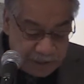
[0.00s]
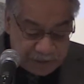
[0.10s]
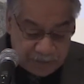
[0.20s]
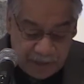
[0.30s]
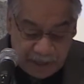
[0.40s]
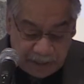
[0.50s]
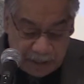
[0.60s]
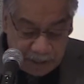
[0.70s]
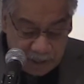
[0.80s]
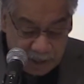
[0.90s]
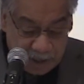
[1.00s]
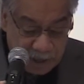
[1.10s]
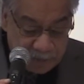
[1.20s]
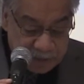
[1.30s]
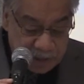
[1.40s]
this mandate
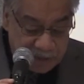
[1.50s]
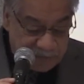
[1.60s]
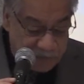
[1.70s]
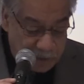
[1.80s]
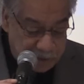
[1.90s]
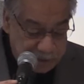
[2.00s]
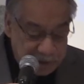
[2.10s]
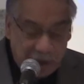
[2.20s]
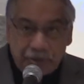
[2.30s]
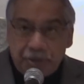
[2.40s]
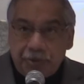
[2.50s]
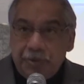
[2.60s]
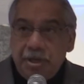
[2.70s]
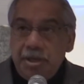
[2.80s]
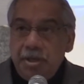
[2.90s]
comes a focus on
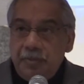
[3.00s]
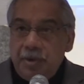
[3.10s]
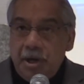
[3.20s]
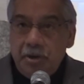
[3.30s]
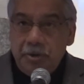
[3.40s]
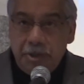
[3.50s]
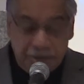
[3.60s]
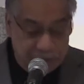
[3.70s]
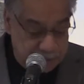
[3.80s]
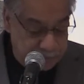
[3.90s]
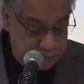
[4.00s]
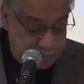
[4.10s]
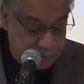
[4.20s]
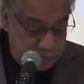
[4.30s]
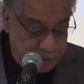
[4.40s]
three priorities:
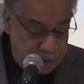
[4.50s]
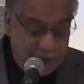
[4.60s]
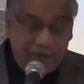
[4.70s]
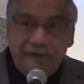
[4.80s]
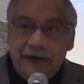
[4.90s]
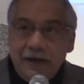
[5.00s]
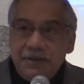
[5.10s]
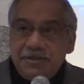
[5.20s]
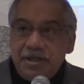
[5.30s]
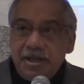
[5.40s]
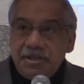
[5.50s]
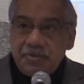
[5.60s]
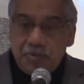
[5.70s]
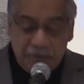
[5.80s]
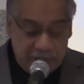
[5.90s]
violence
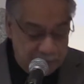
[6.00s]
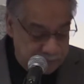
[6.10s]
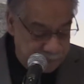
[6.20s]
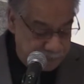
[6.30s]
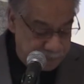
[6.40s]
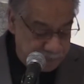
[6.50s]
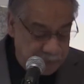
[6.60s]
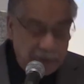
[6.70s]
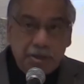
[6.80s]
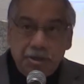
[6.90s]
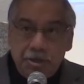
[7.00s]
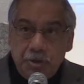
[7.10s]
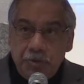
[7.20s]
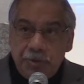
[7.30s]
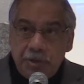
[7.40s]
against women,
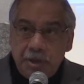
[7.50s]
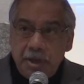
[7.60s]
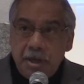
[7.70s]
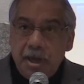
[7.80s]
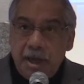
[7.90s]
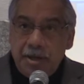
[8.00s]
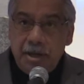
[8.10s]
youth, and